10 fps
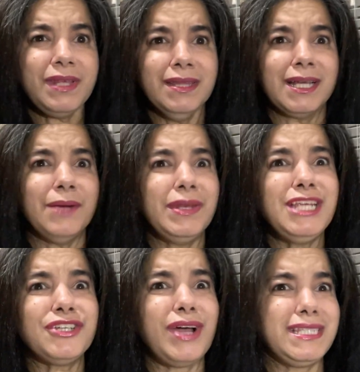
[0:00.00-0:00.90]
the
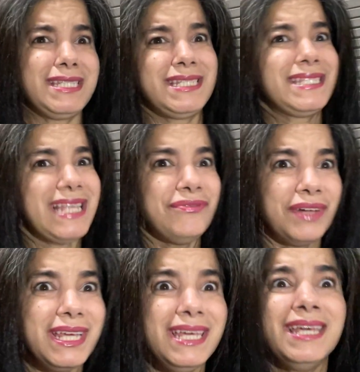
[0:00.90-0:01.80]
combination, I
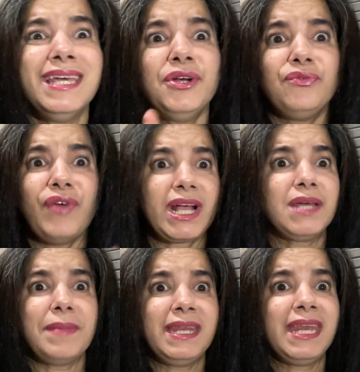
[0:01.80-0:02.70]
definitely
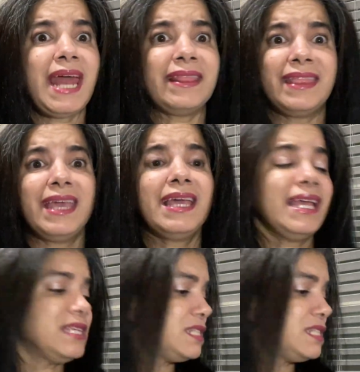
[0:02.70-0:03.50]
recommend it. I think it's